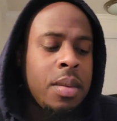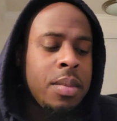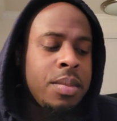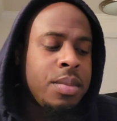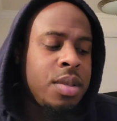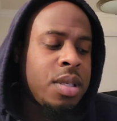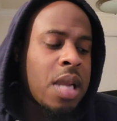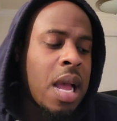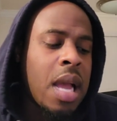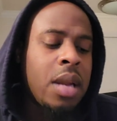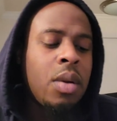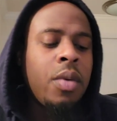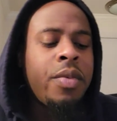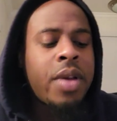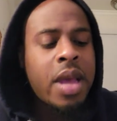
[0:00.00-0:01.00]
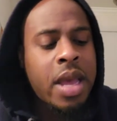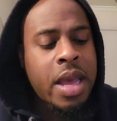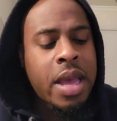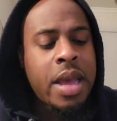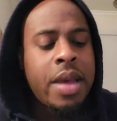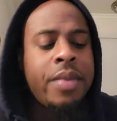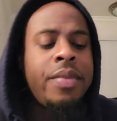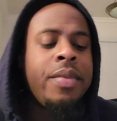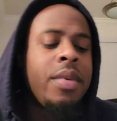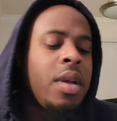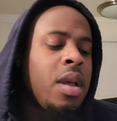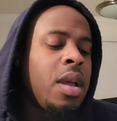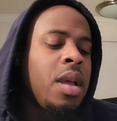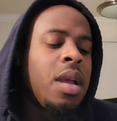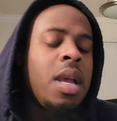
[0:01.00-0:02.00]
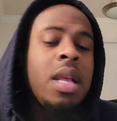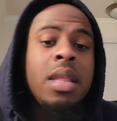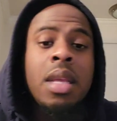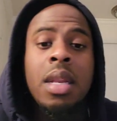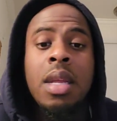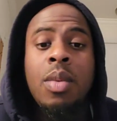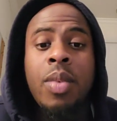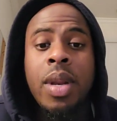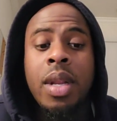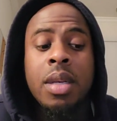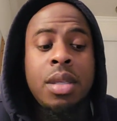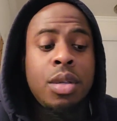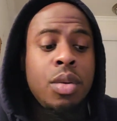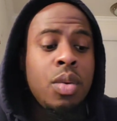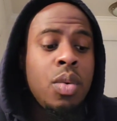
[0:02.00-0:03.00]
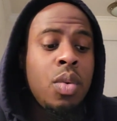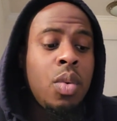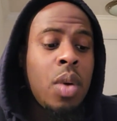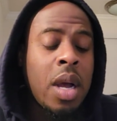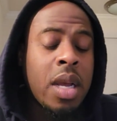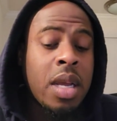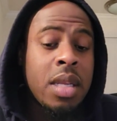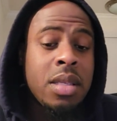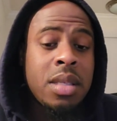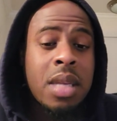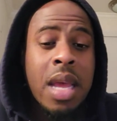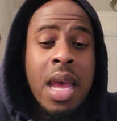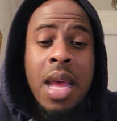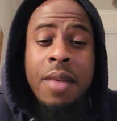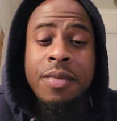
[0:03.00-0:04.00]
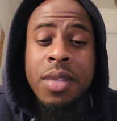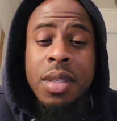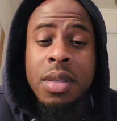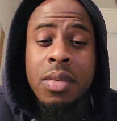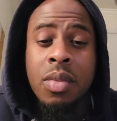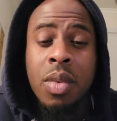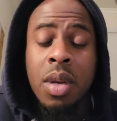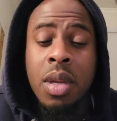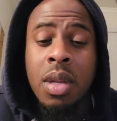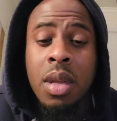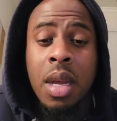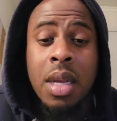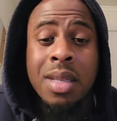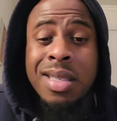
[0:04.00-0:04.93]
Shine over Av. And then he went into, I guess, I guess